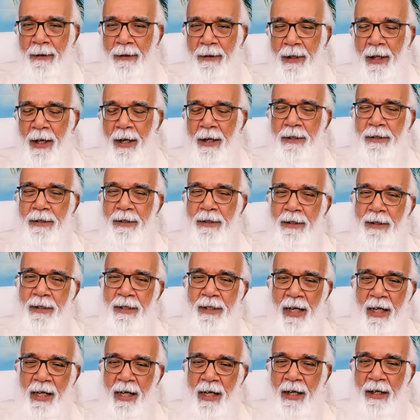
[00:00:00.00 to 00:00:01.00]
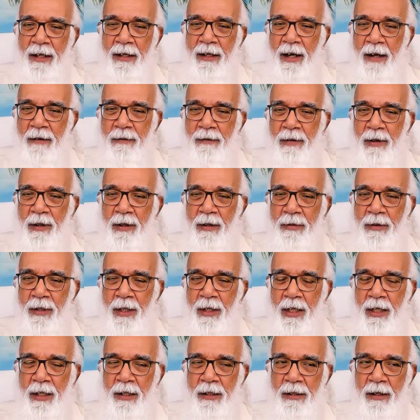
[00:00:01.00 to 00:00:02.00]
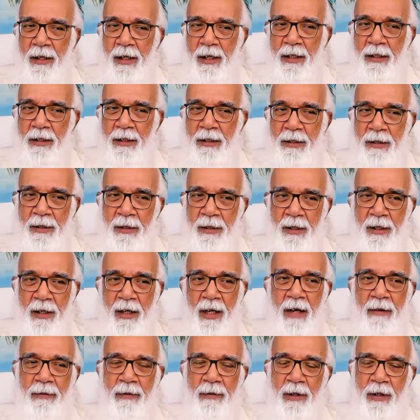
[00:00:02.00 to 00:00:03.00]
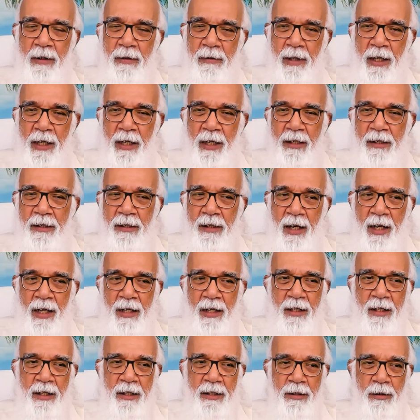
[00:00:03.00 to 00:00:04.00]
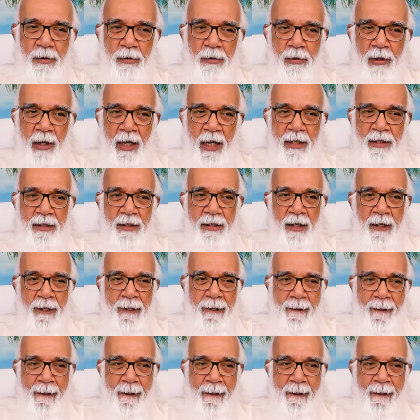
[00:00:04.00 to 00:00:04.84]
That is the second level of the intellect. The third level of the intellect is known as,